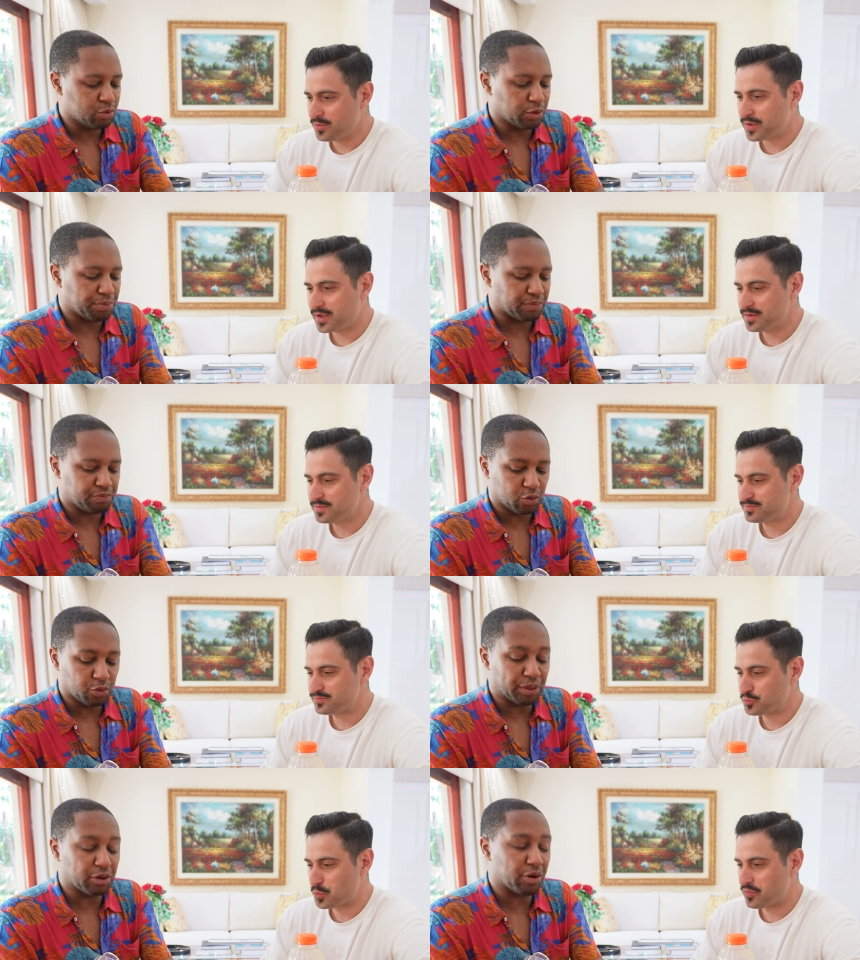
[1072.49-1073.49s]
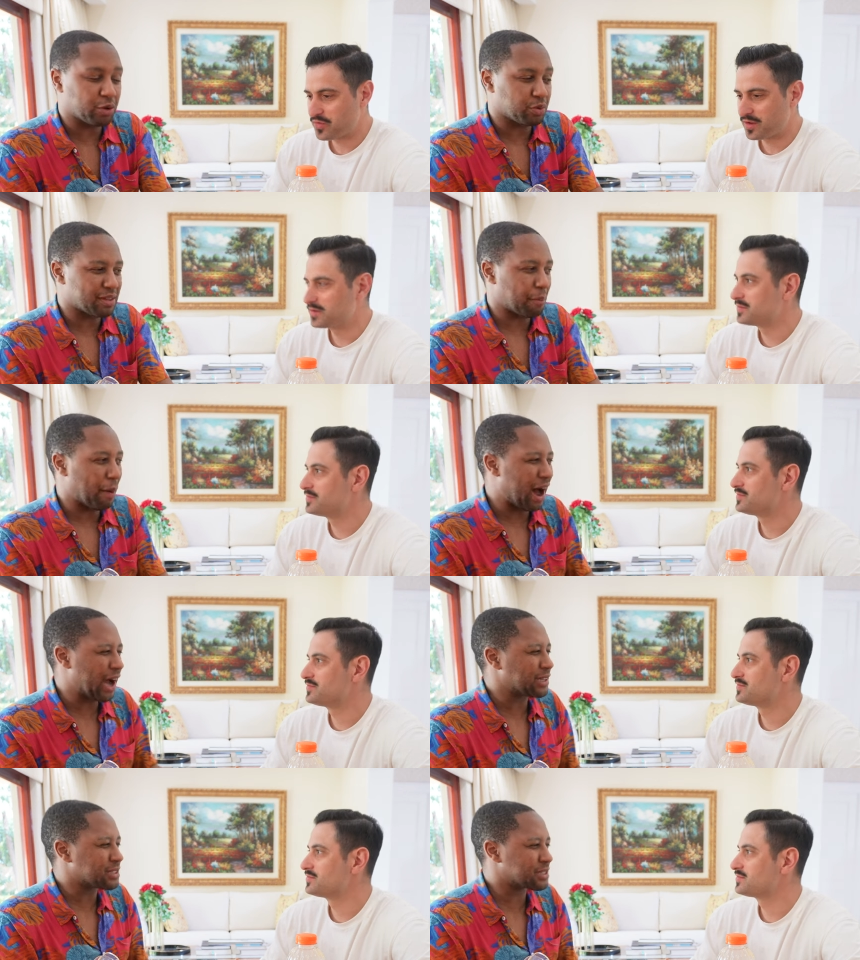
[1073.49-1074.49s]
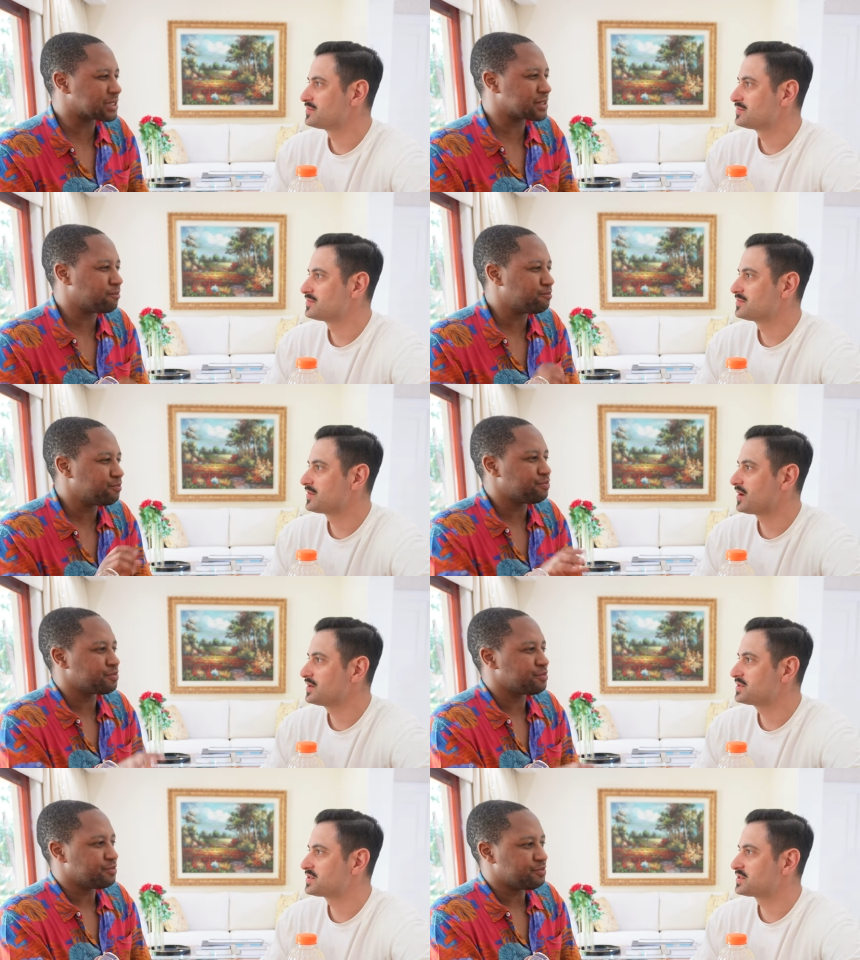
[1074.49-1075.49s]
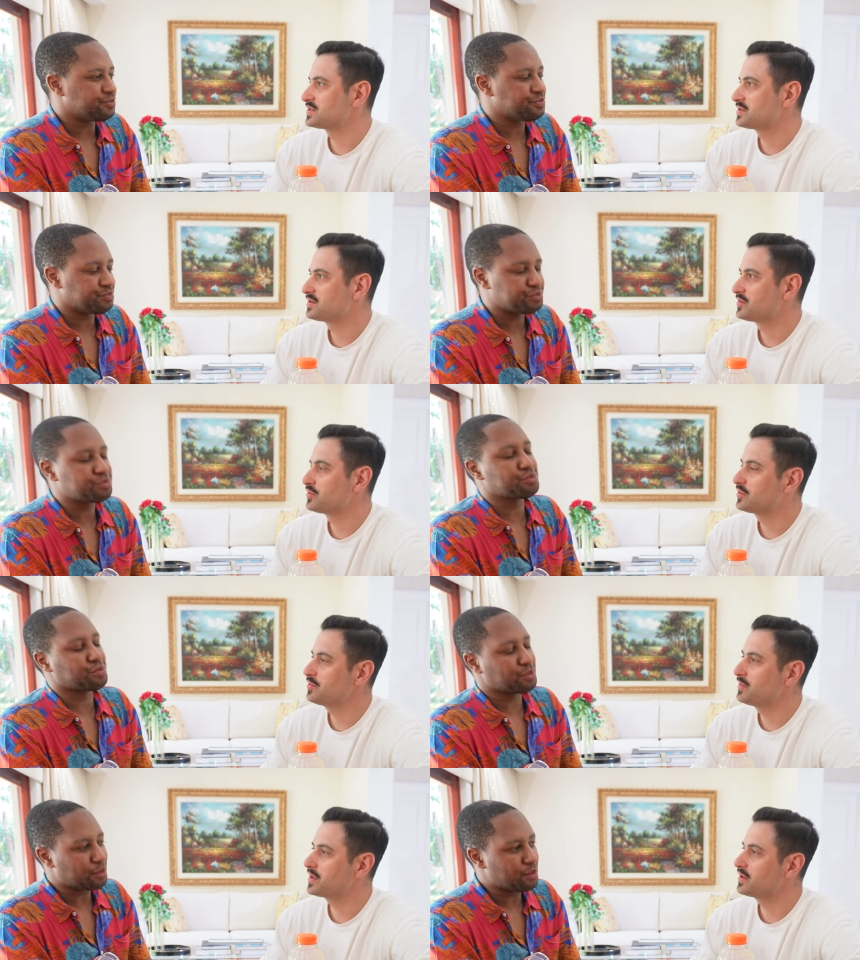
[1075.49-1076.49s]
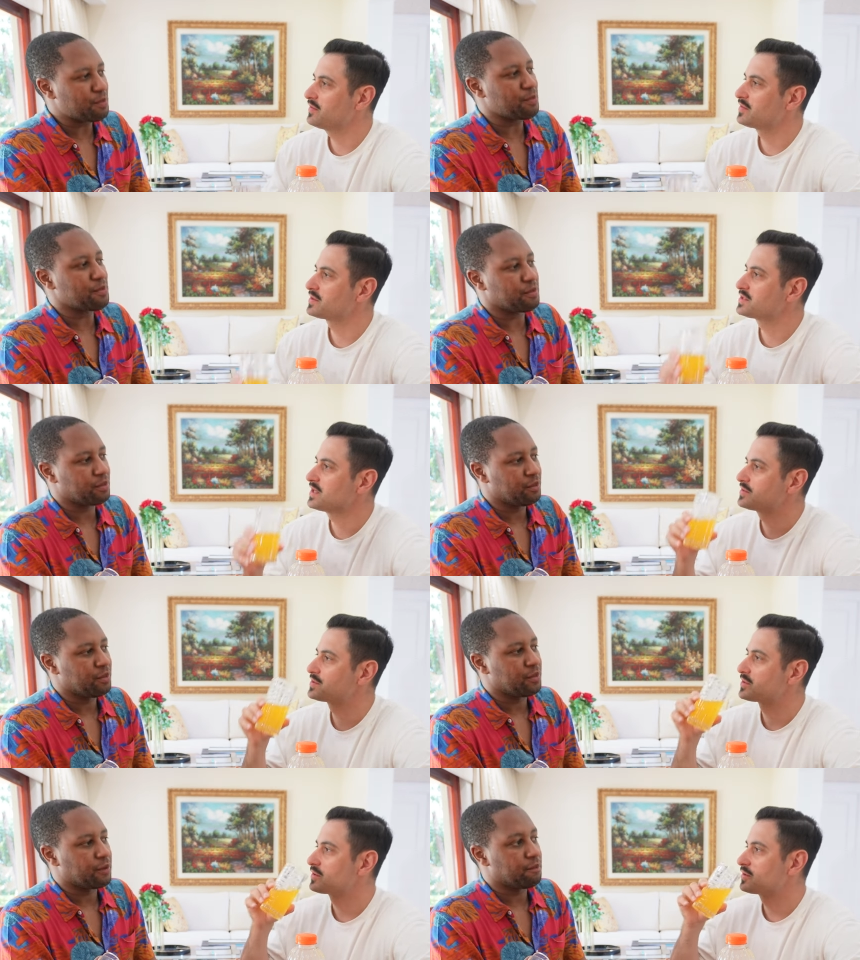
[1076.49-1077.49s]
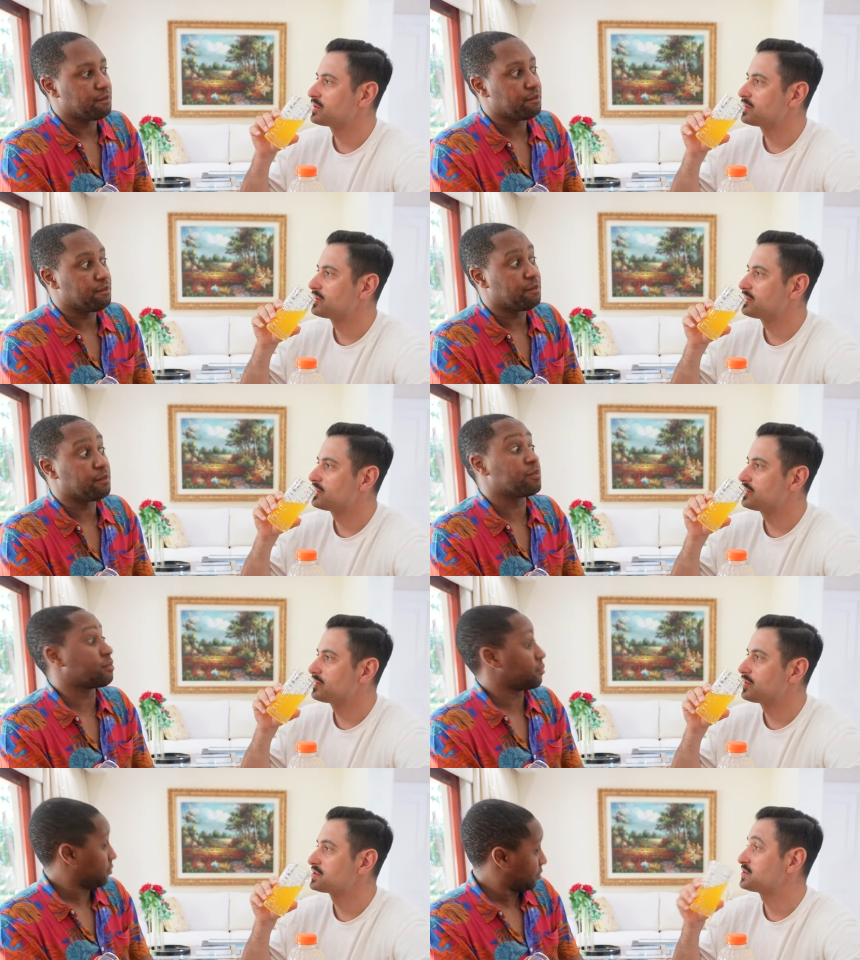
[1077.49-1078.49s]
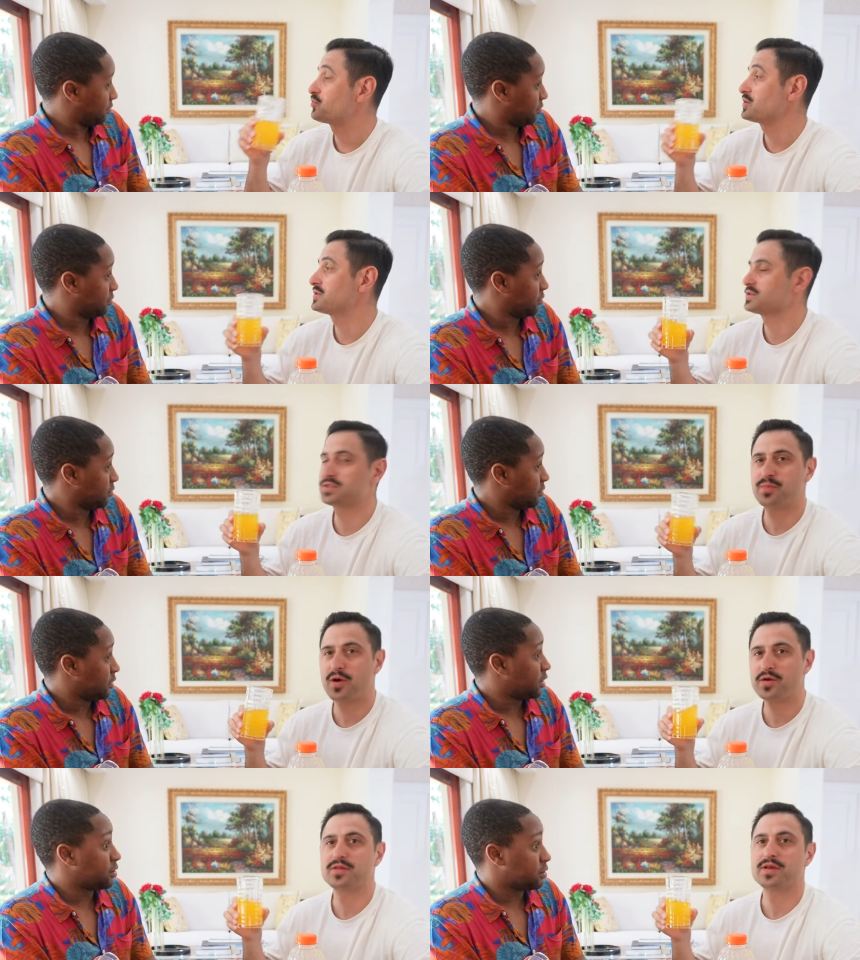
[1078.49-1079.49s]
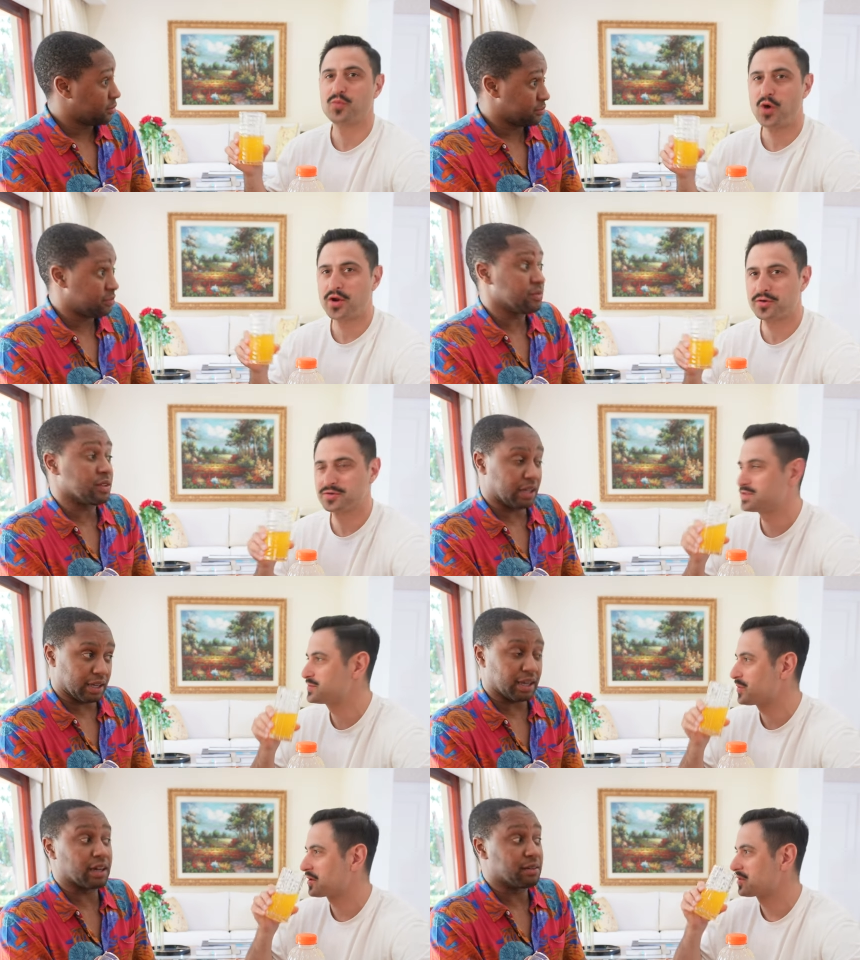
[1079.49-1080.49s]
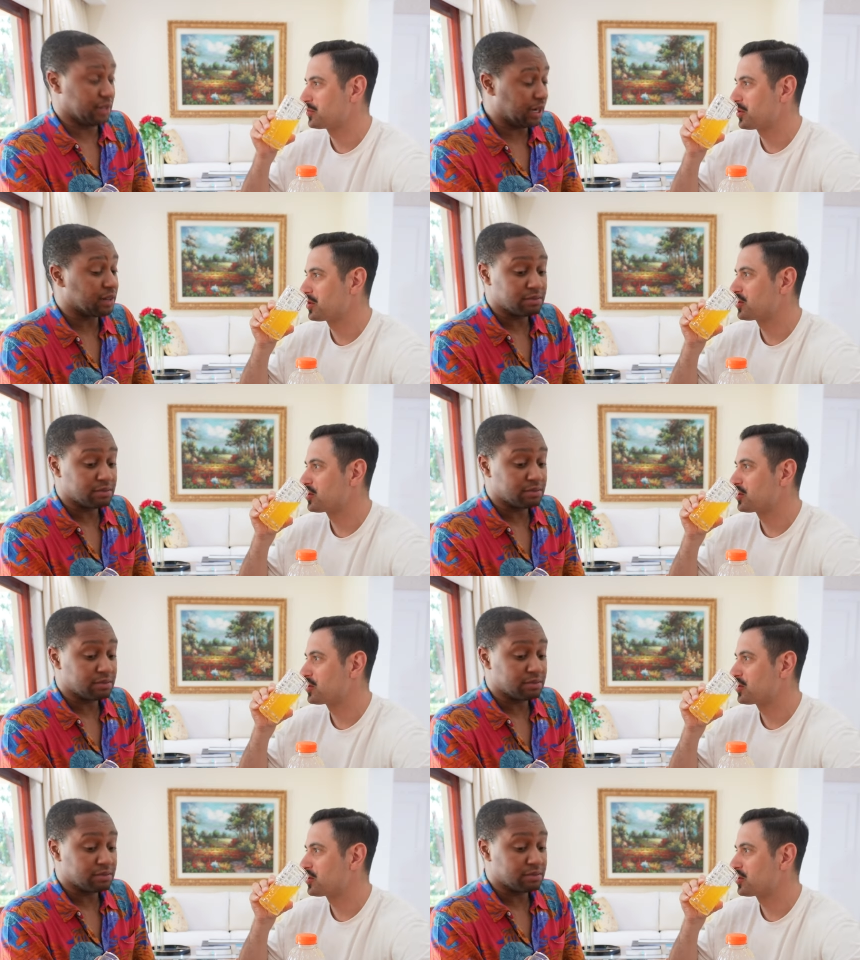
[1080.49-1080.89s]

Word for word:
Speaker 1: Okay. Would be great with some ice.
Speaker 2: Ice. You could make it even a seltzer. A spritz, sparkling water. Yeah, sparkling yeah, yeah.